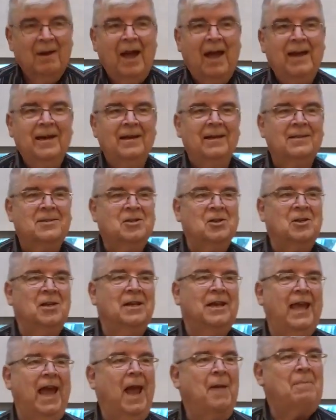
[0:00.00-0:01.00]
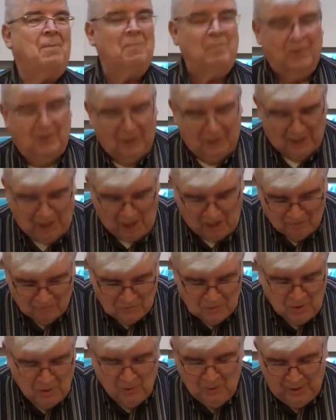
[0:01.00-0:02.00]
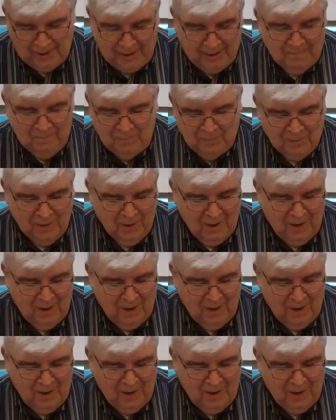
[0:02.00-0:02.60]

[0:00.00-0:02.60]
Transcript: initially capable of doing.